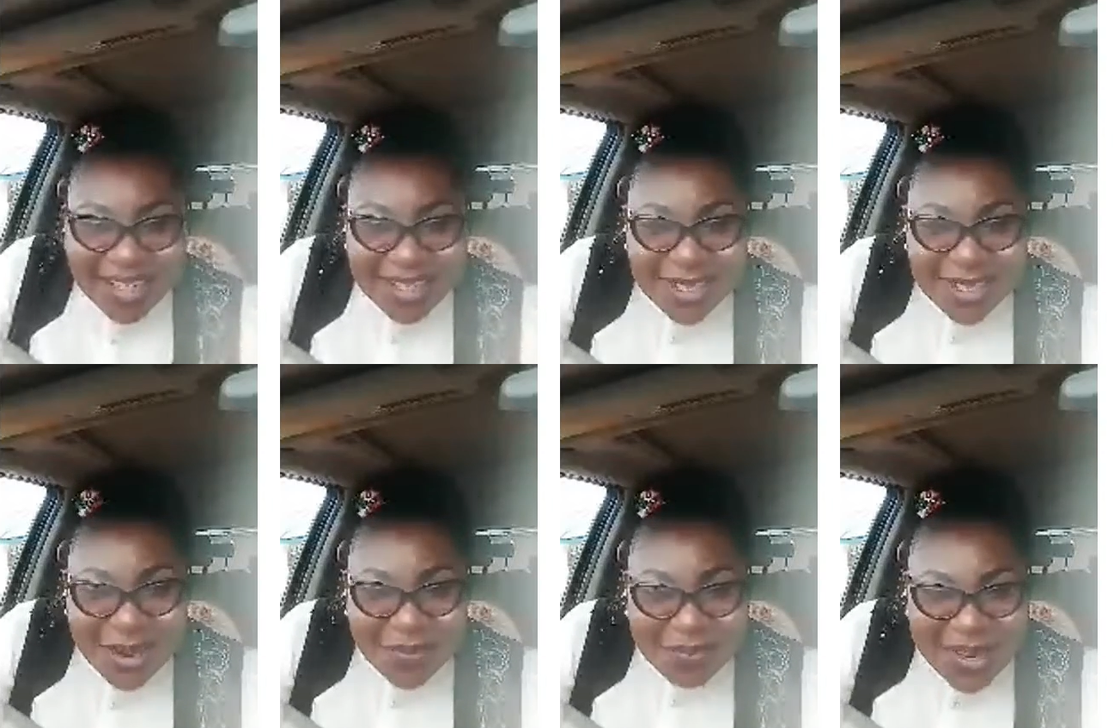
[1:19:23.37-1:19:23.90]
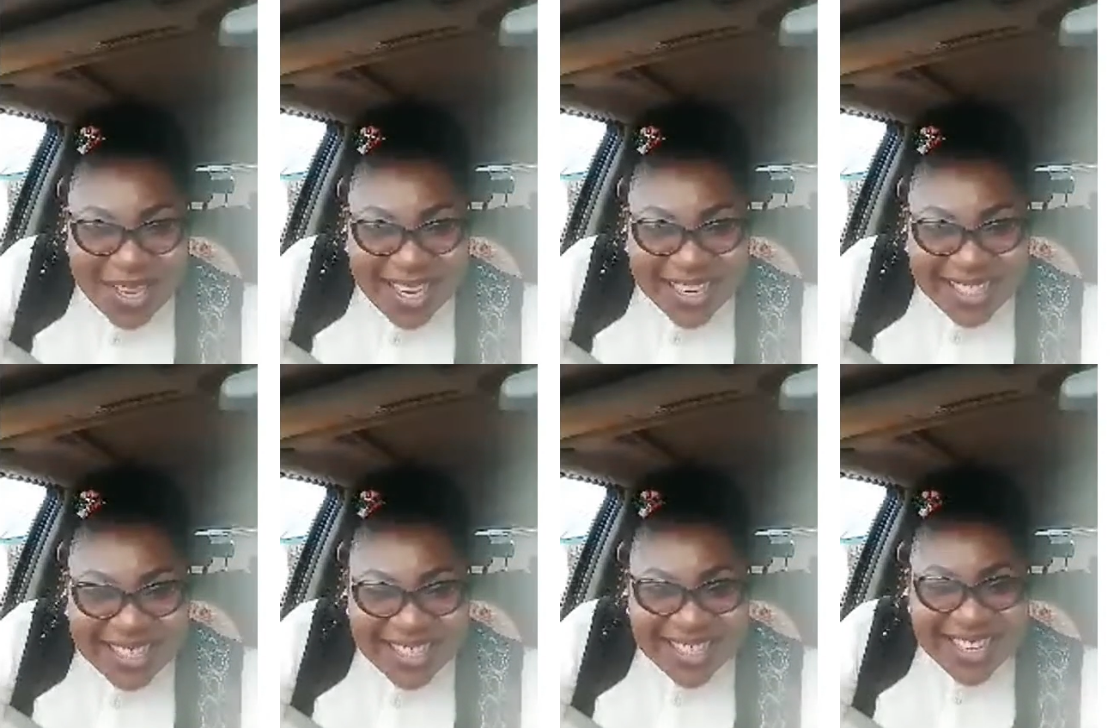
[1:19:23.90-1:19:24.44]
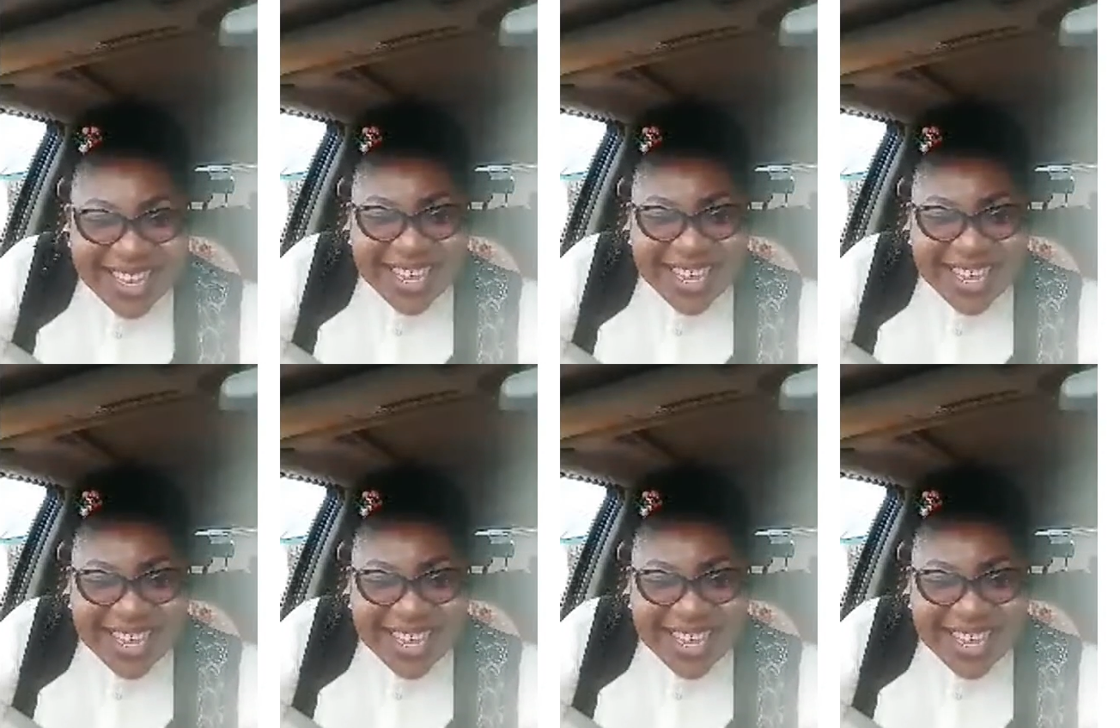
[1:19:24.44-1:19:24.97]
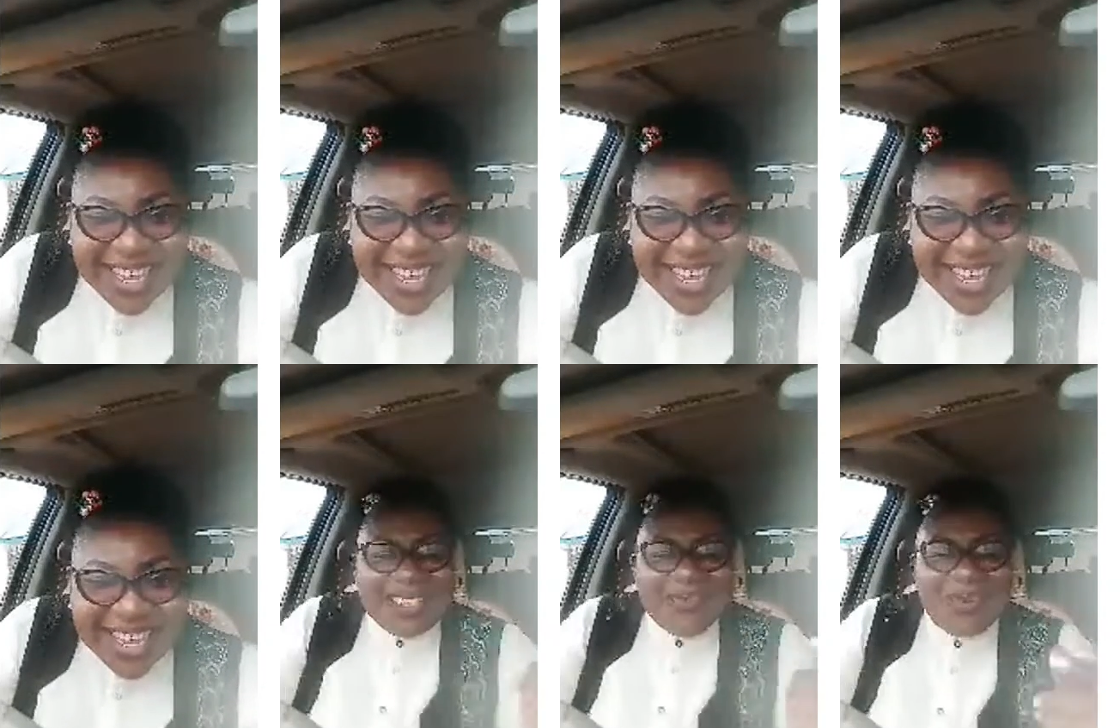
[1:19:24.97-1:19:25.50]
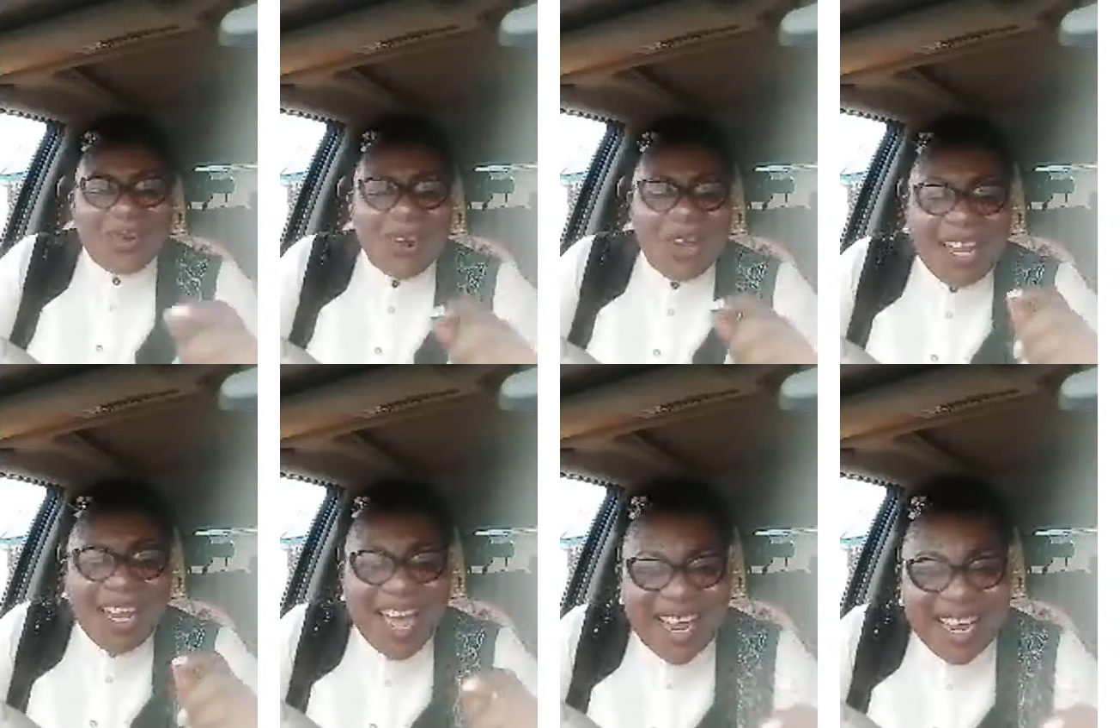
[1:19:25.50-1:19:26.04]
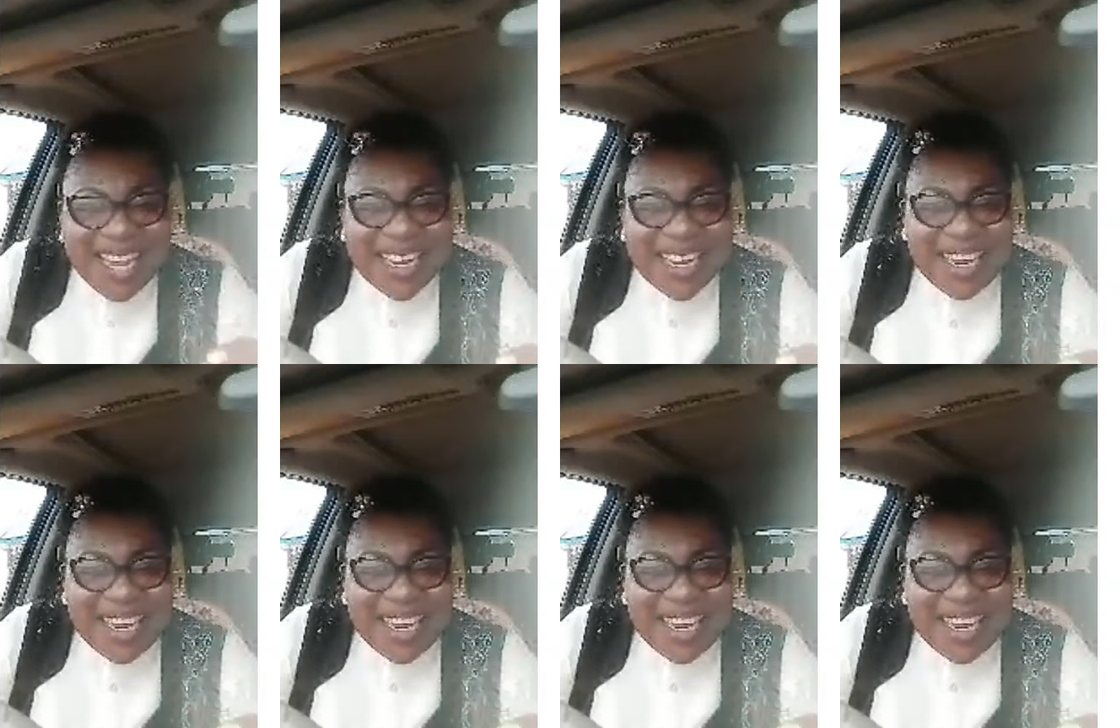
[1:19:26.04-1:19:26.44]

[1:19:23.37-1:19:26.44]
So please, if you don't like it,